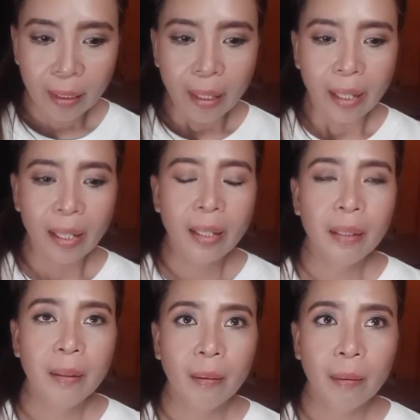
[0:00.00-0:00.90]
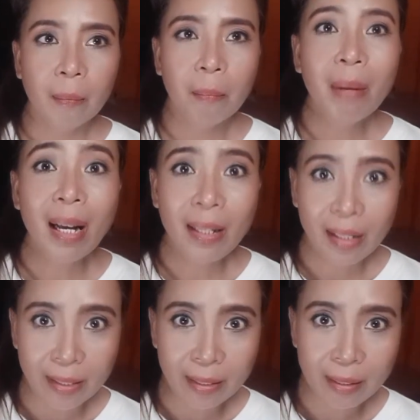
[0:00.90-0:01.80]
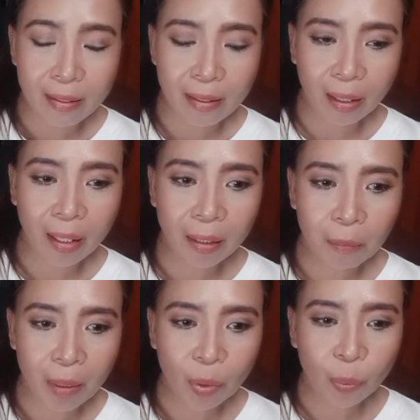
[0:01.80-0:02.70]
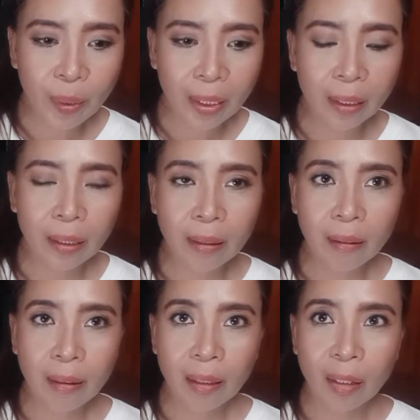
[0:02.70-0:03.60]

a balance in between